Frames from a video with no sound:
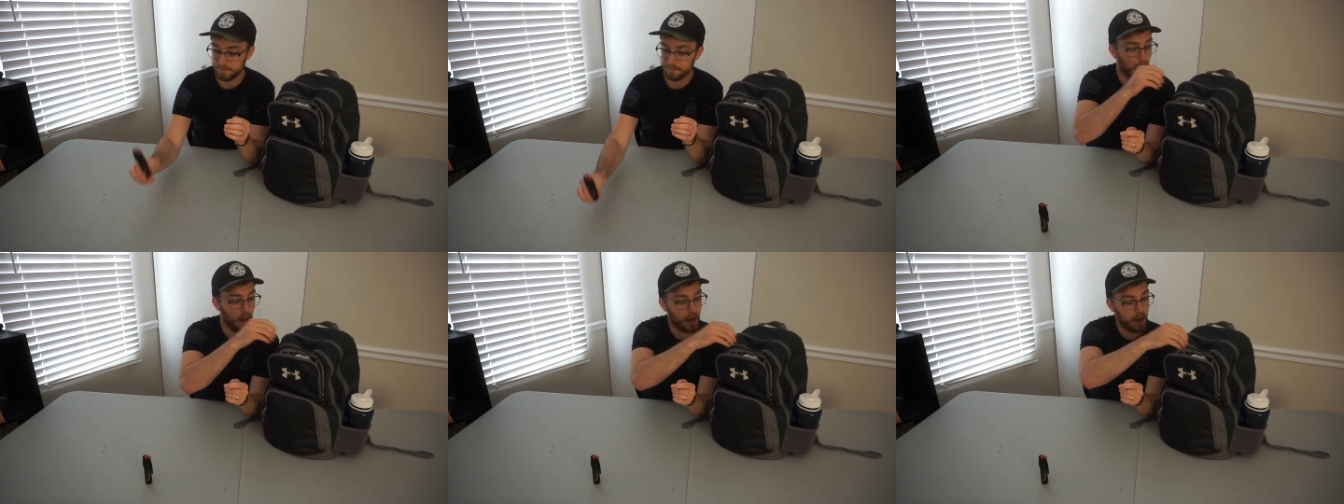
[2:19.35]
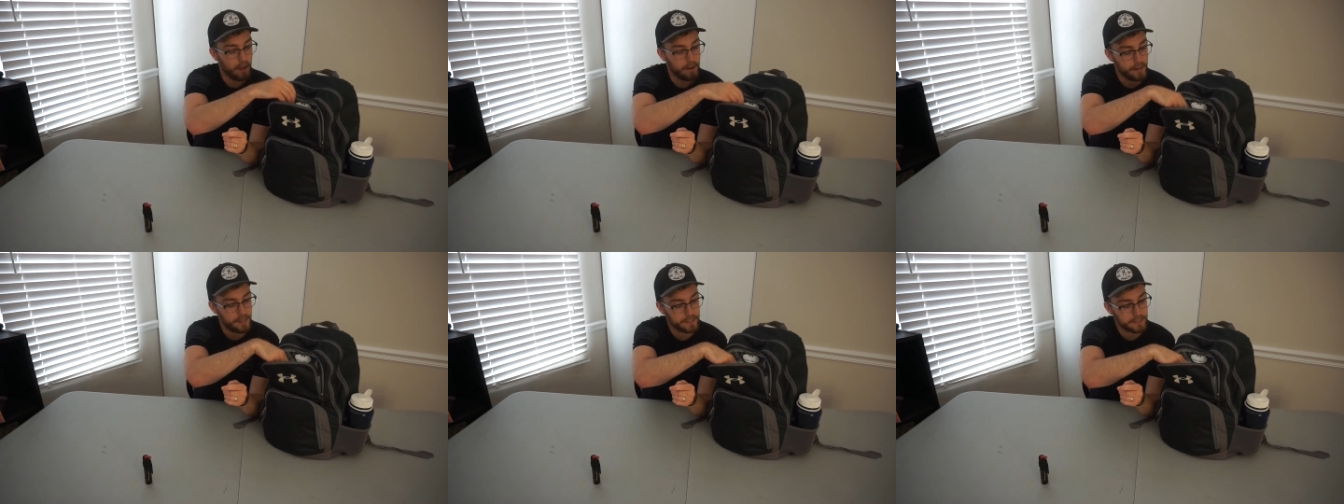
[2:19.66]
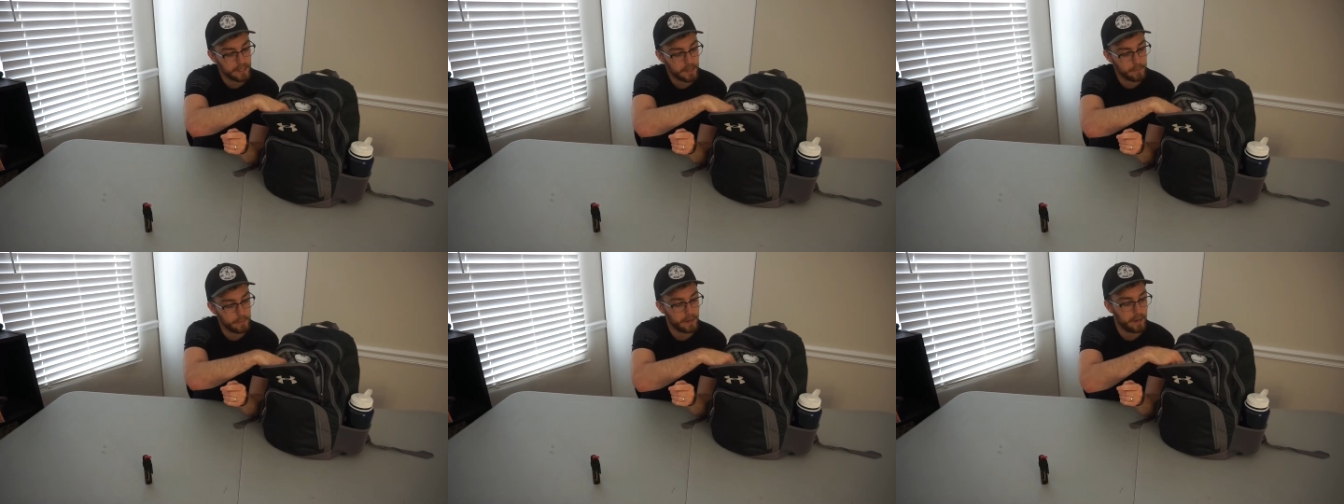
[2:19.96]

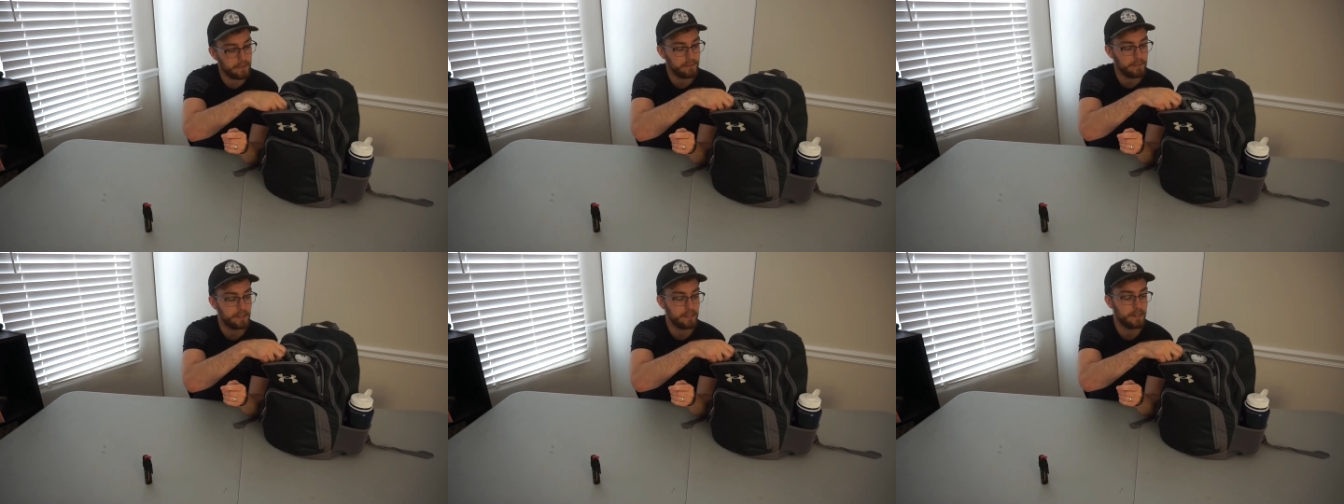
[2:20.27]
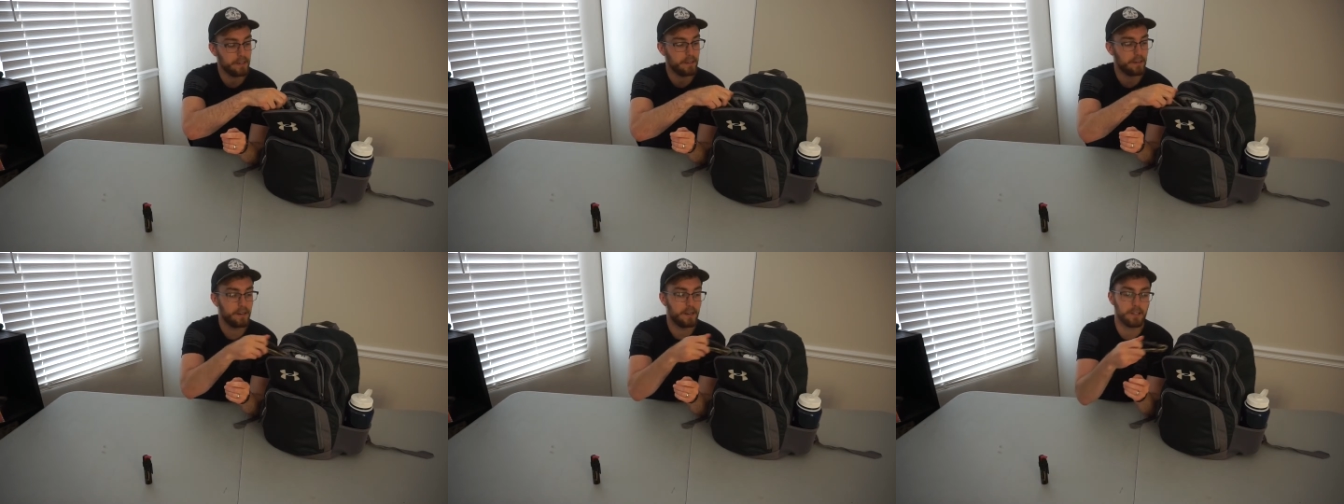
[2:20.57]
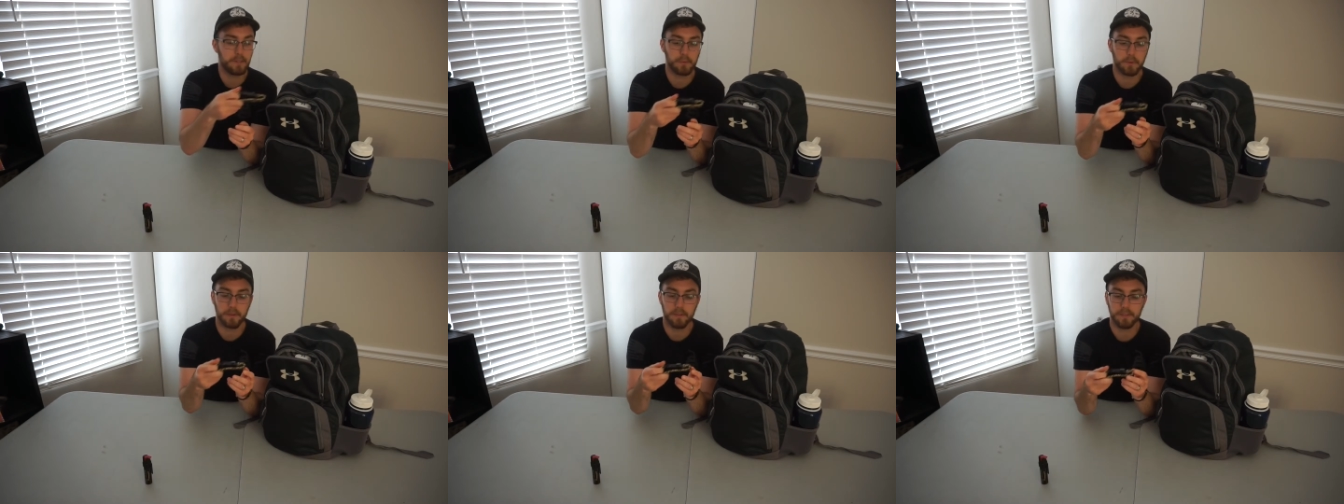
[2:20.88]
Next item we have in here
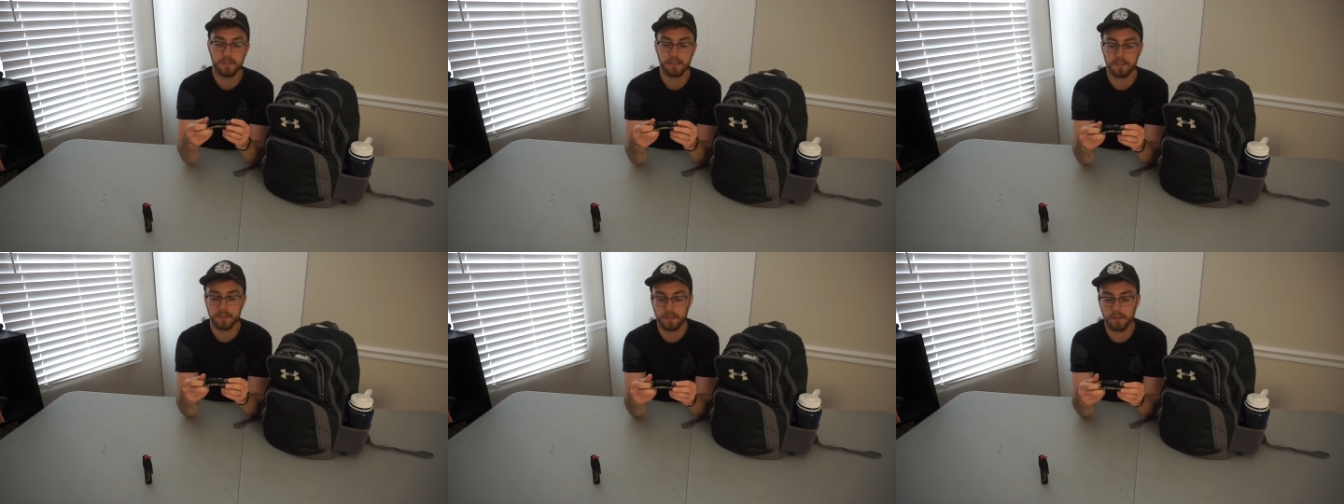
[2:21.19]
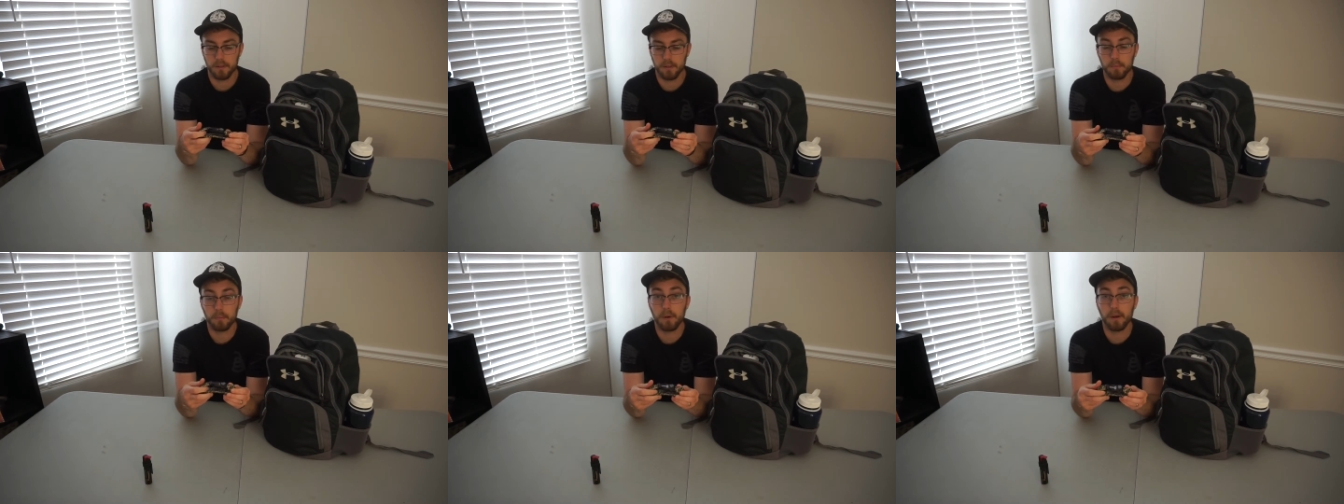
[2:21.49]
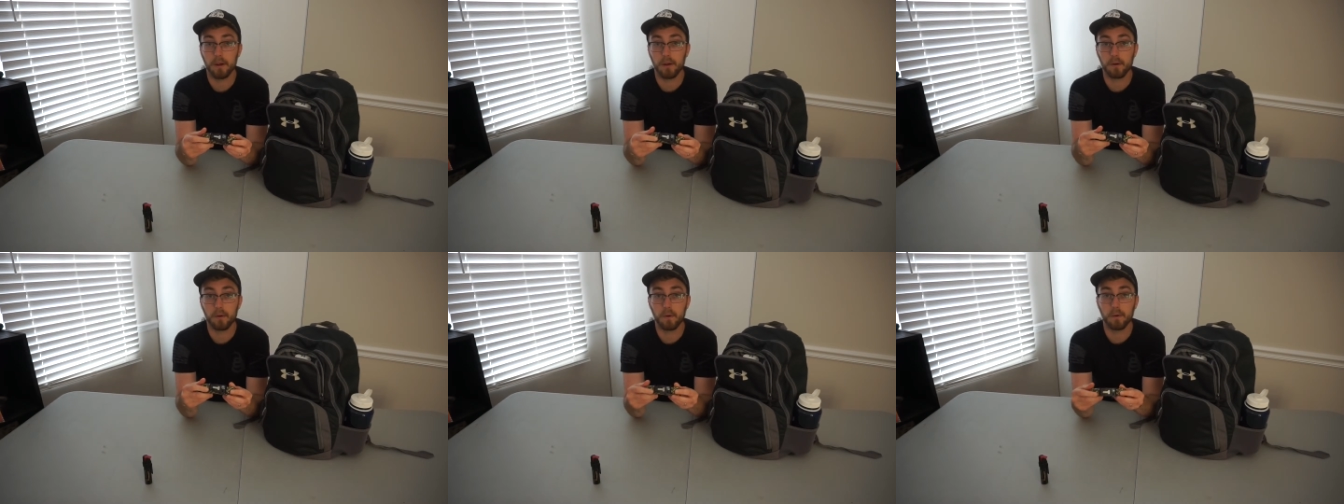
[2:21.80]
is one of these little
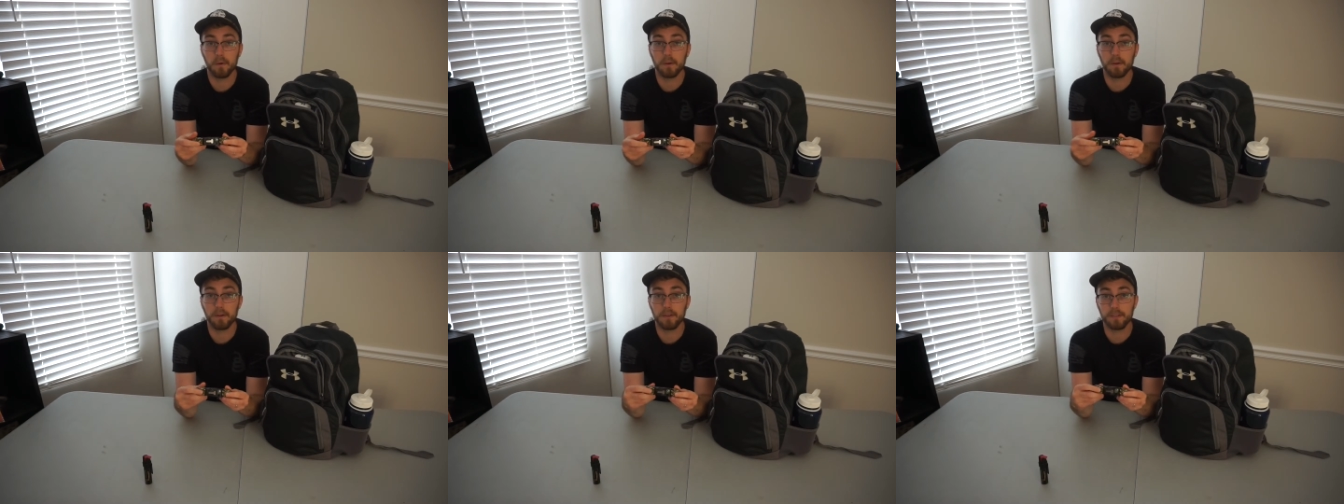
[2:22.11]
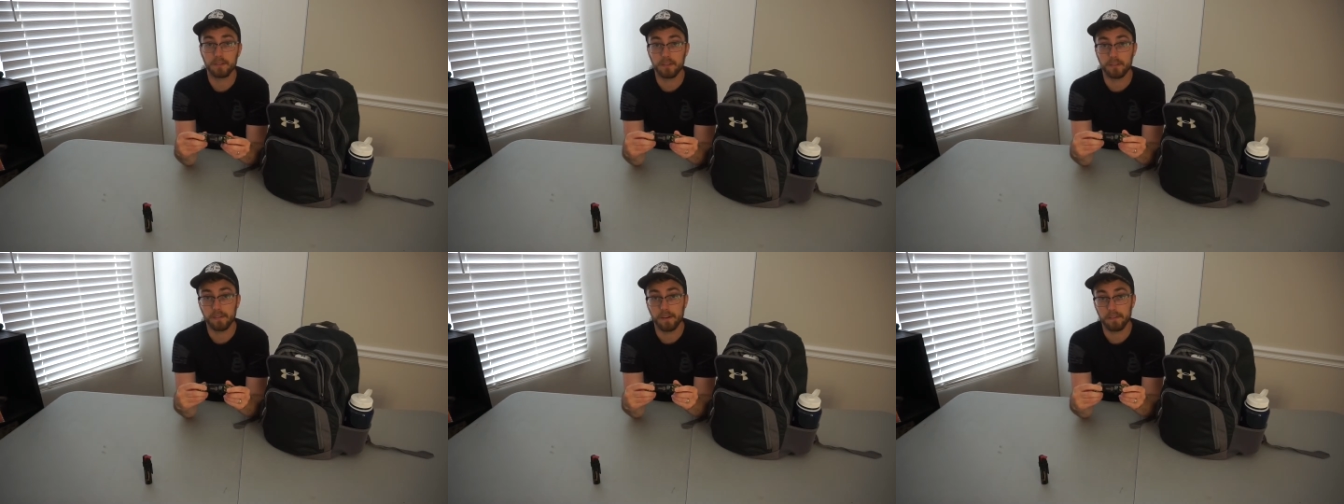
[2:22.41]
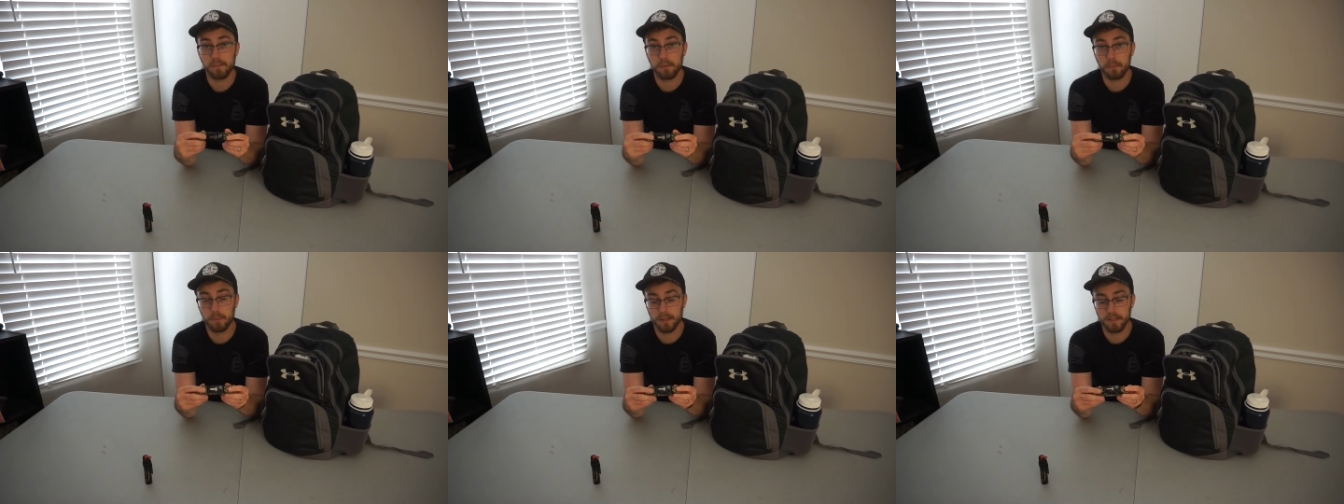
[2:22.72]
paracord
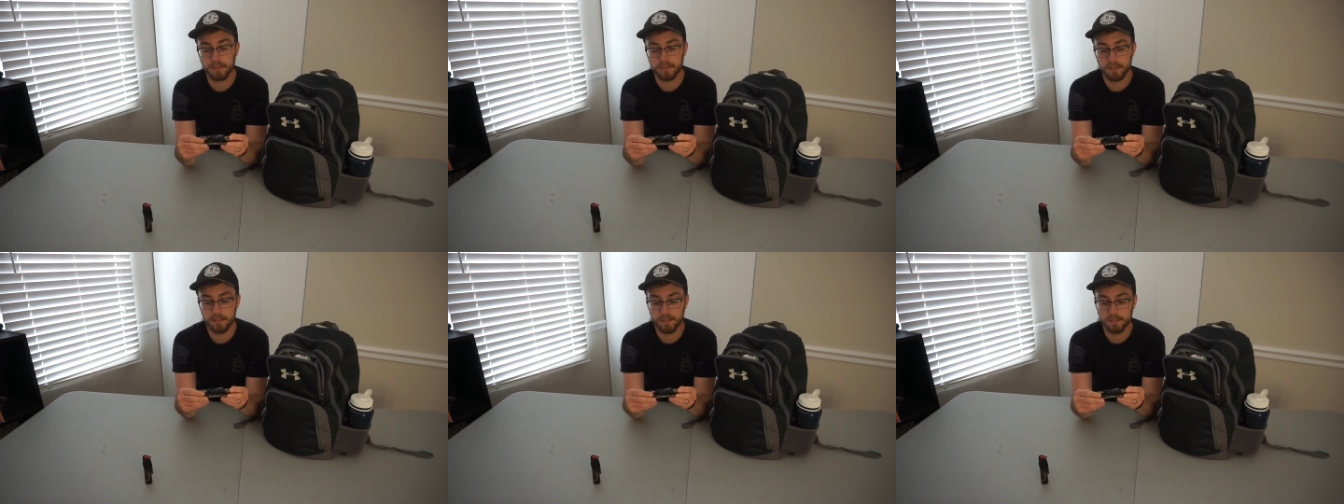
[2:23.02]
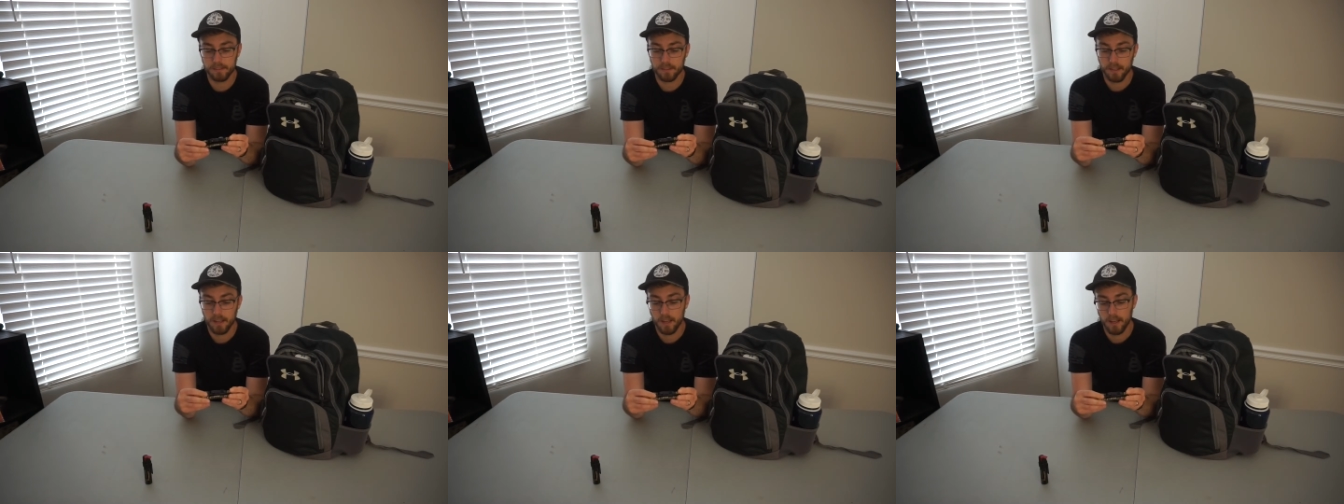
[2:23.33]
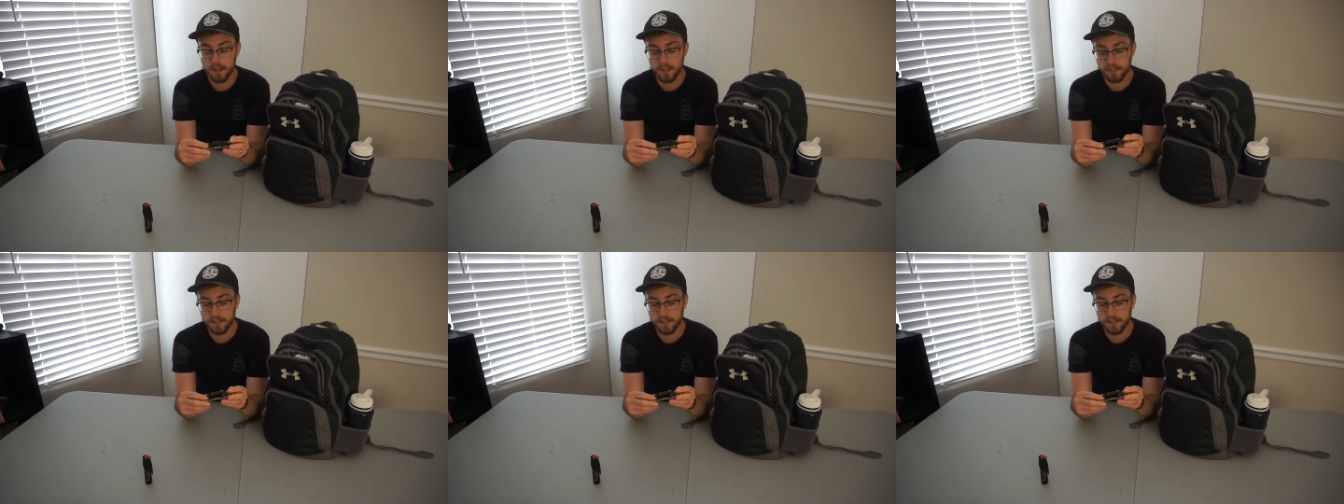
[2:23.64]
survival bracelets.